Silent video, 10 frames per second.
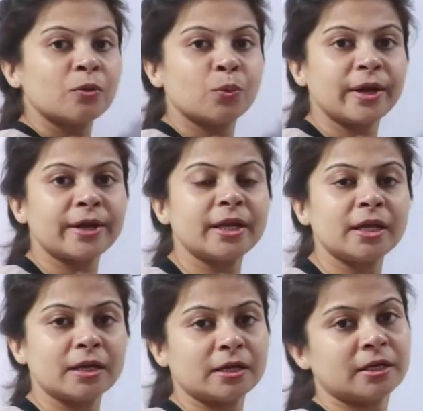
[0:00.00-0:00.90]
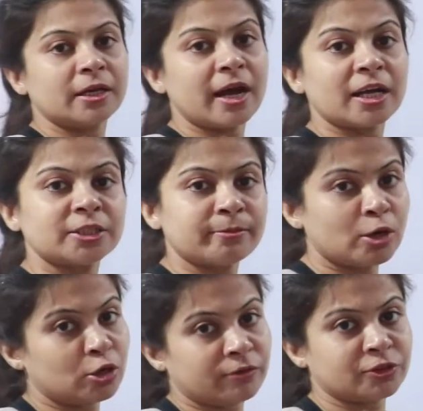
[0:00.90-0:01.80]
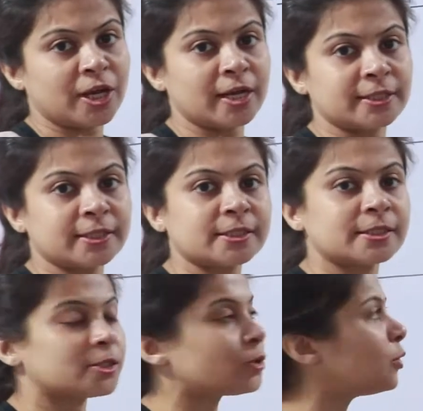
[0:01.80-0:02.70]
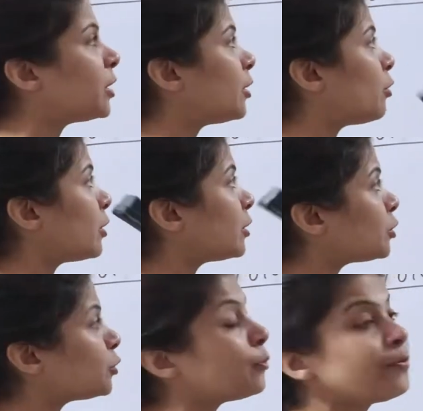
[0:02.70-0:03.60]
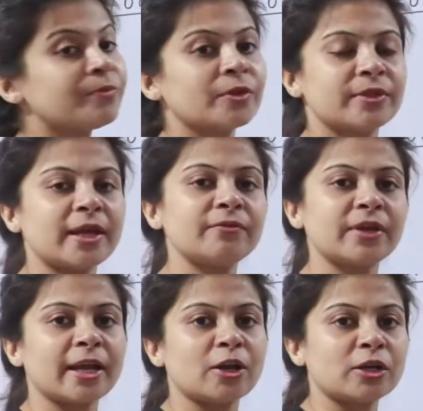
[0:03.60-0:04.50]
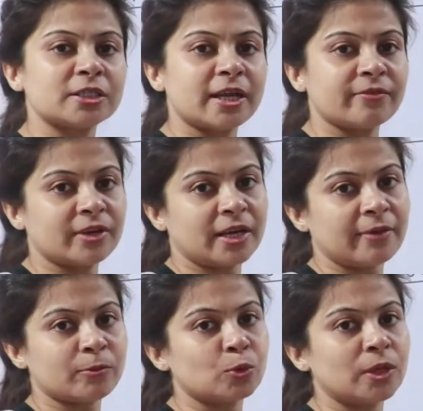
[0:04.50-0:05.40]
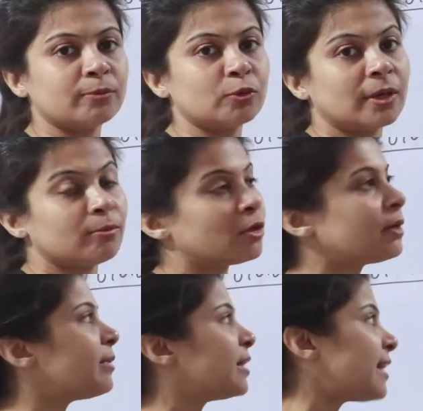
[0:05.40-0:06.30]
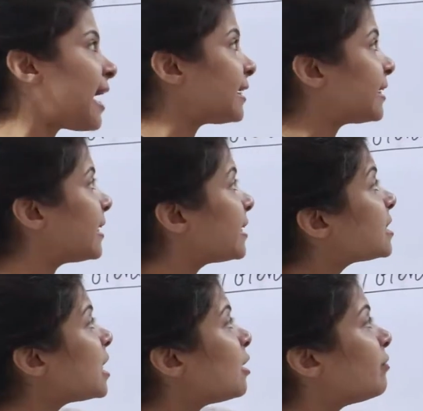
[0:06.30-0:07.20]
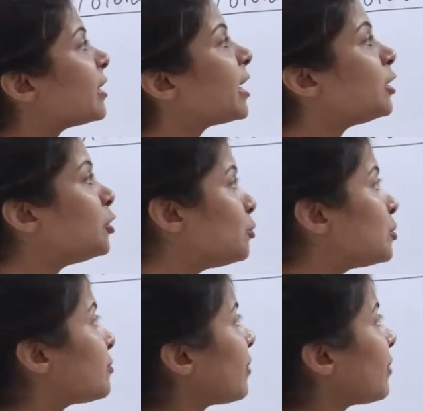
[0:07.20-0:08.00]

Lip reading: very large amount of charges, so in order to, then we cannot say every time coulomb. In that case we can use